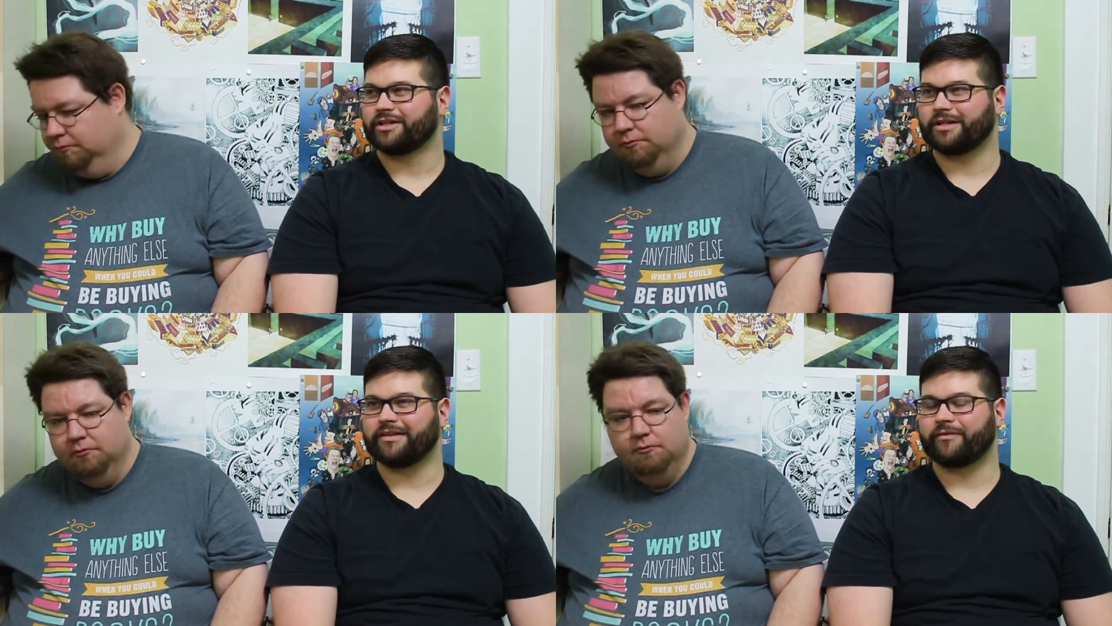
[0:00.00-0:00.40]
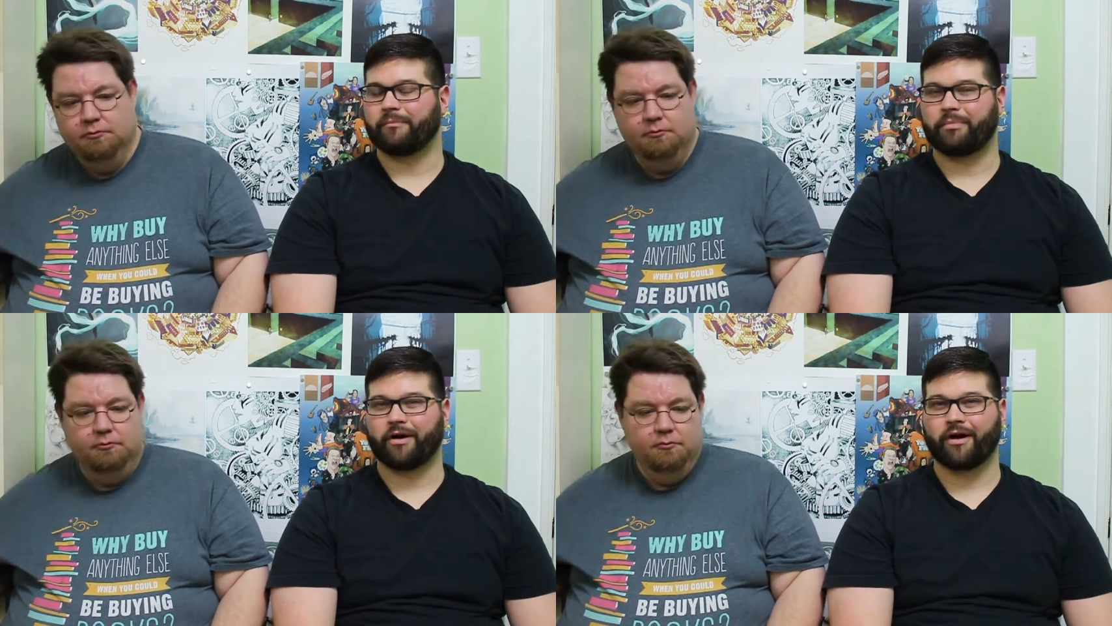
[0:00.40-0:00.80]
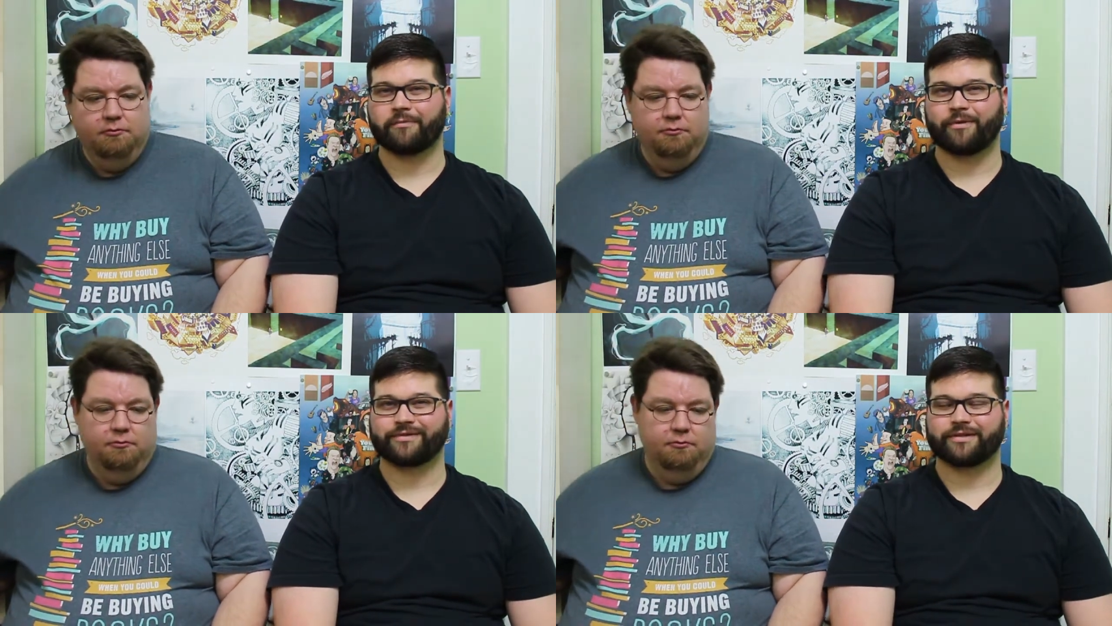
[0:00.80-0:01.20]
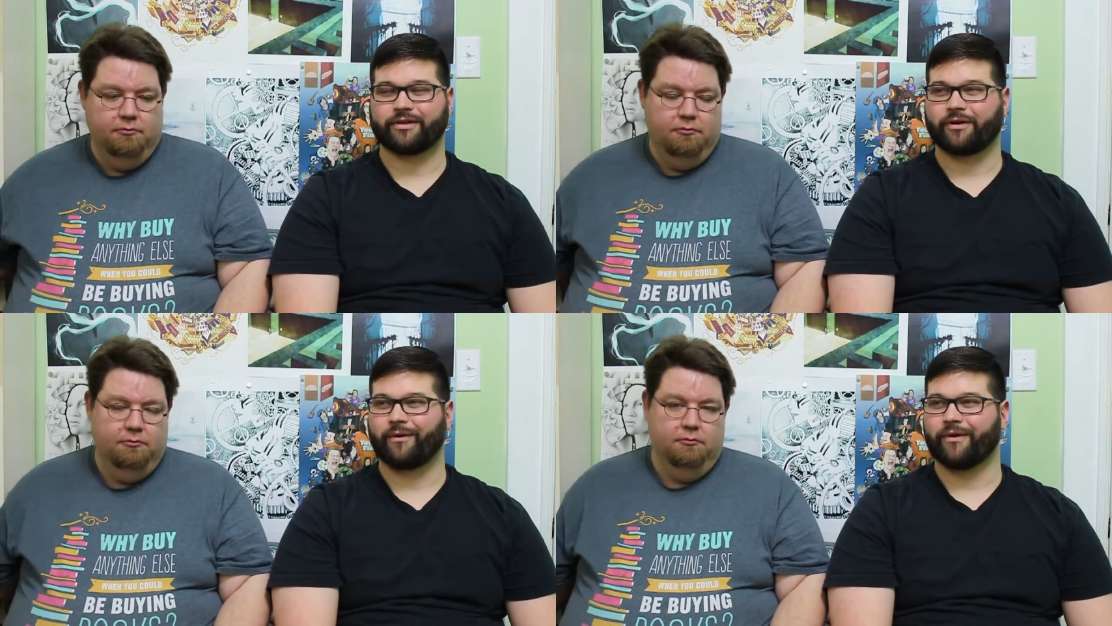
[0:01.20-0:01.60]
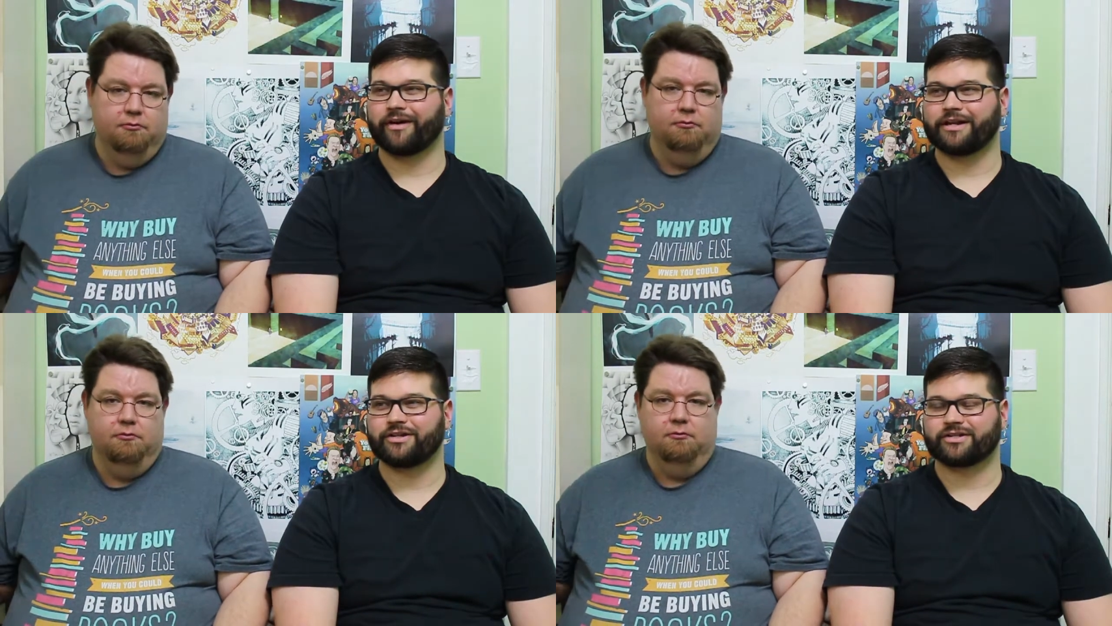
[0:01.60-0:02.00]
Speaker 1: You can even bar most of the
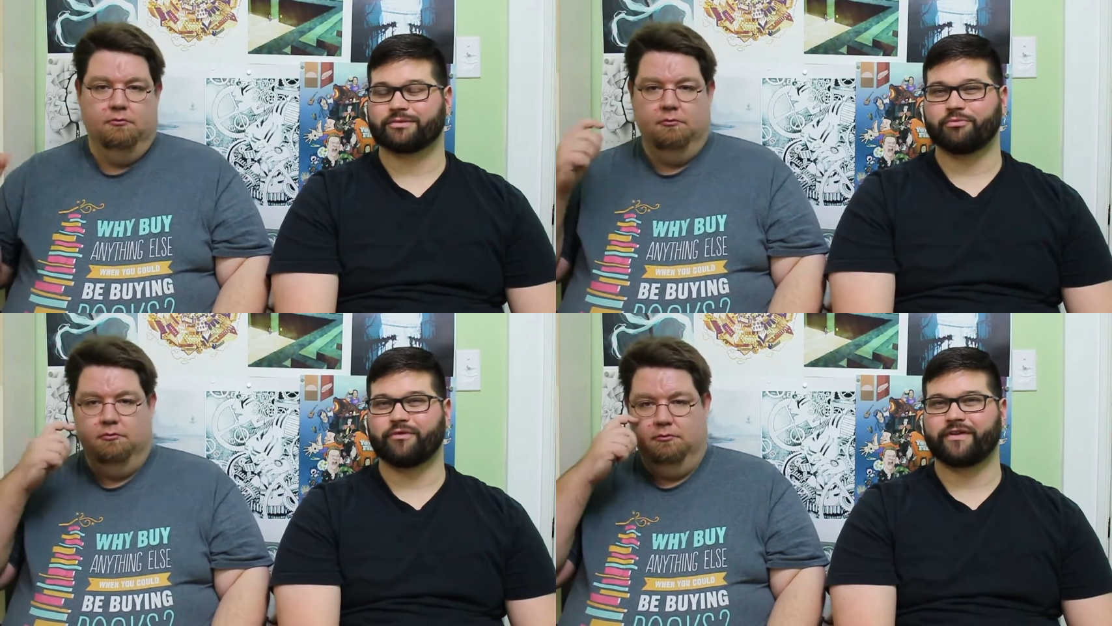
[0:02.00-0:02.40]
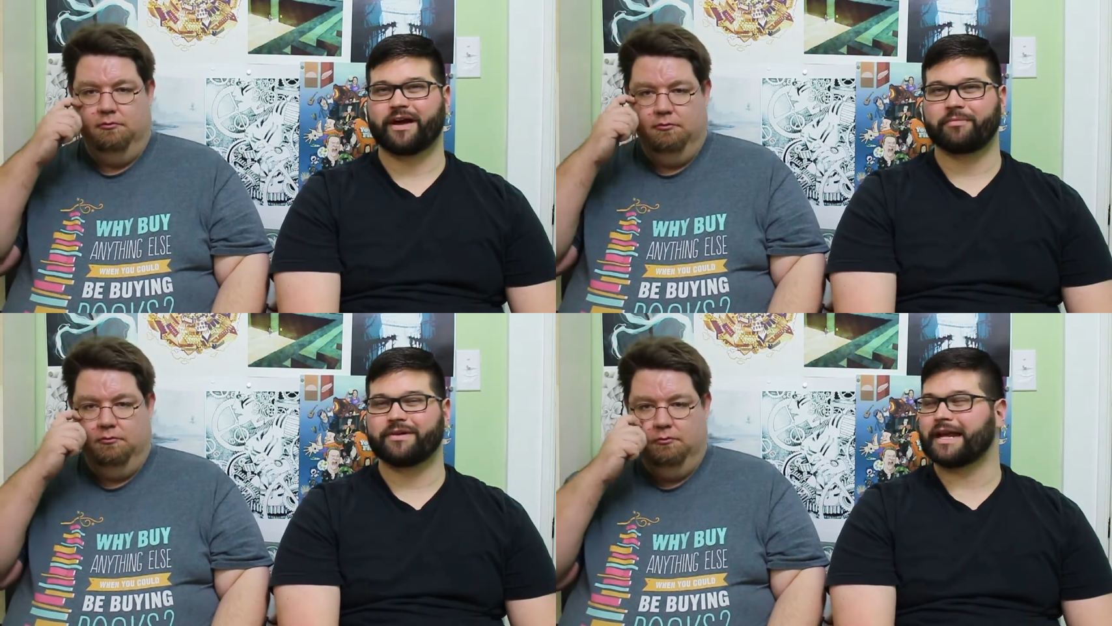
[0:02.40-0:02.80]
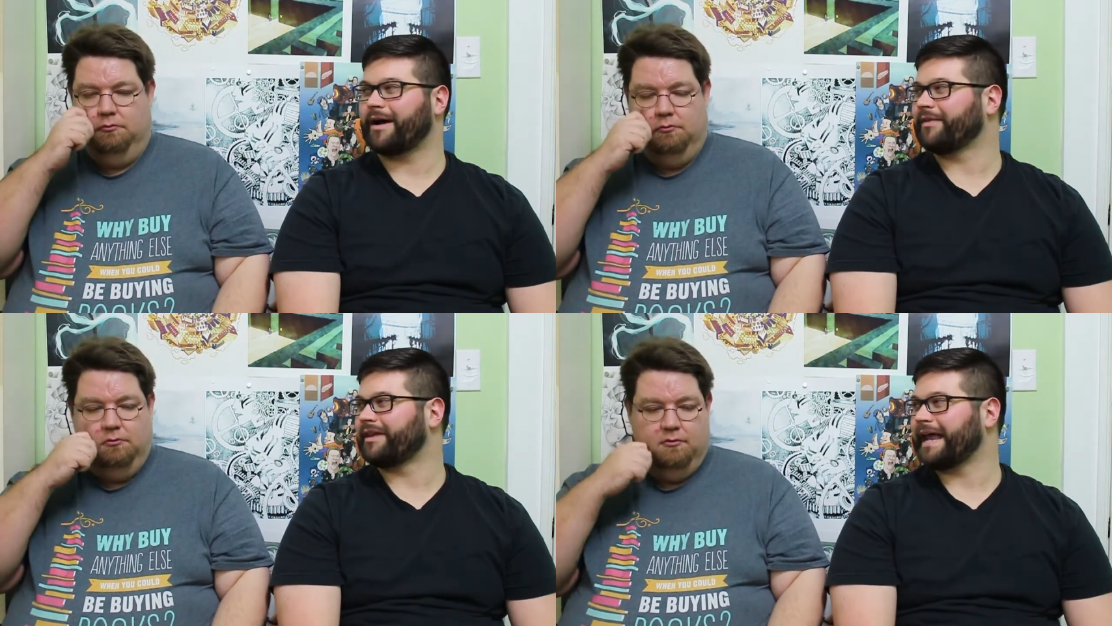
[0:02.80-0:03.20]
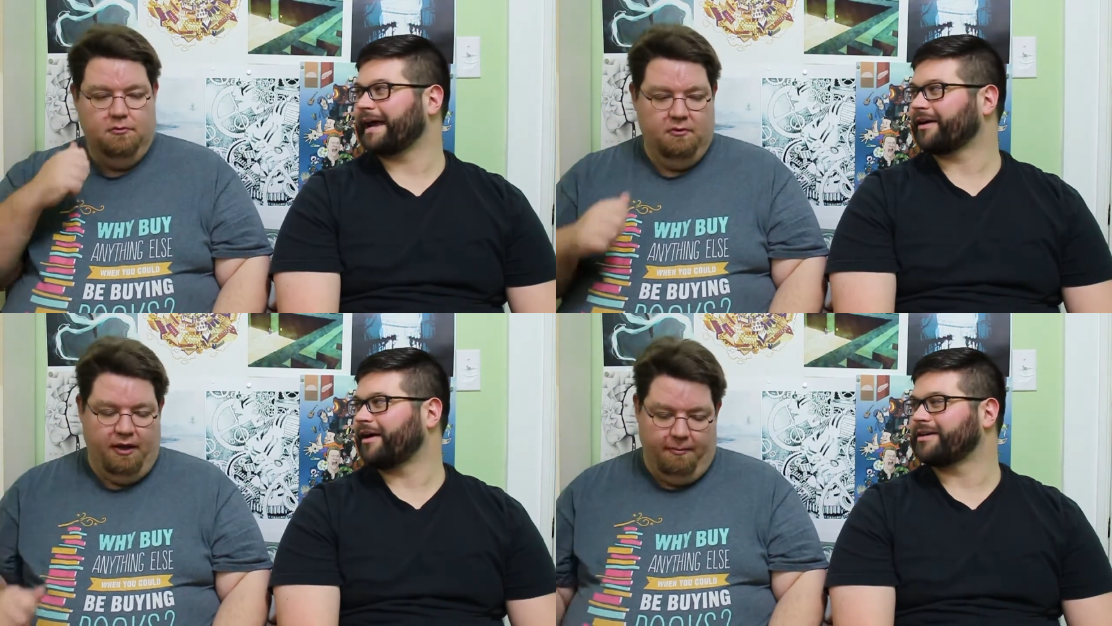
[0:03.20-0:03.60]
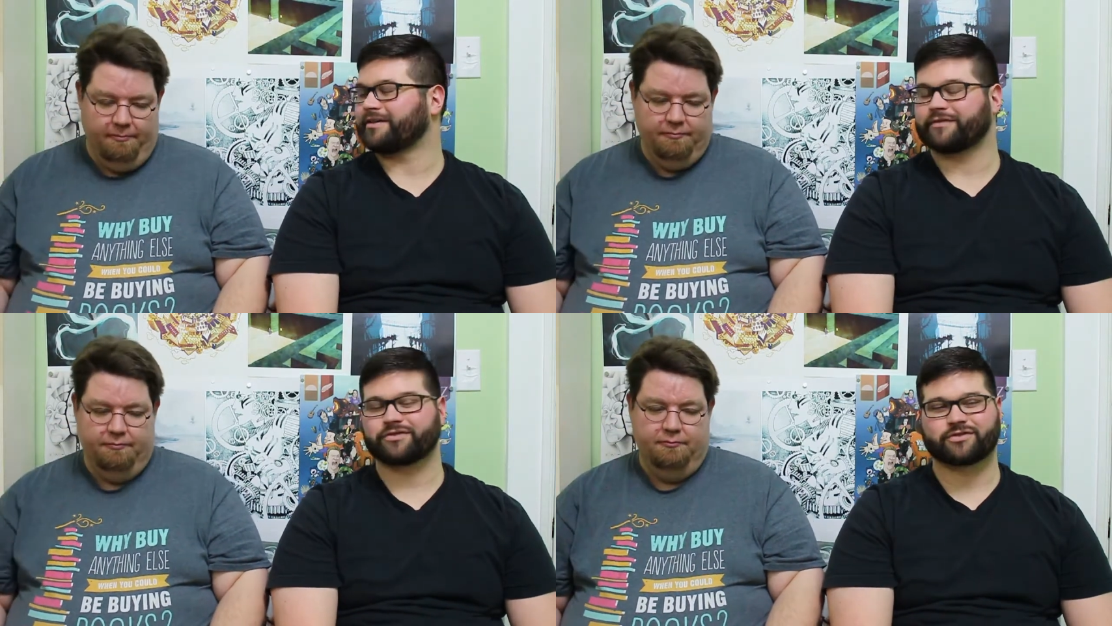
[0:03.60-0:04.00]
chord, and you just move it up and down the neck yep. on
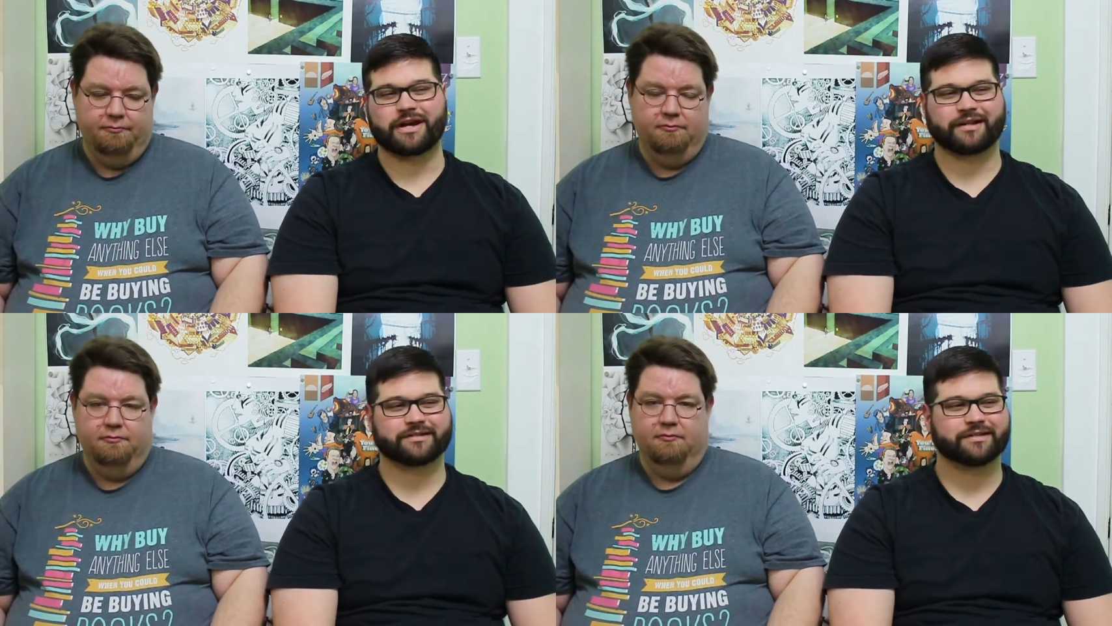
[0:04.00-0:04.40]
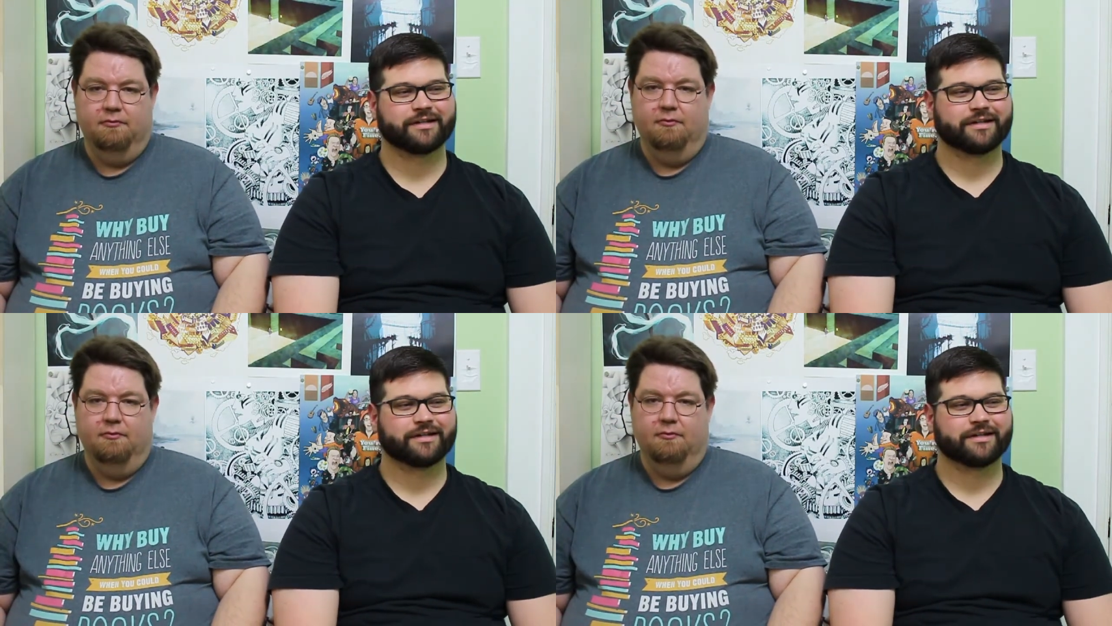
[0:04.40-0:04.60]
different strings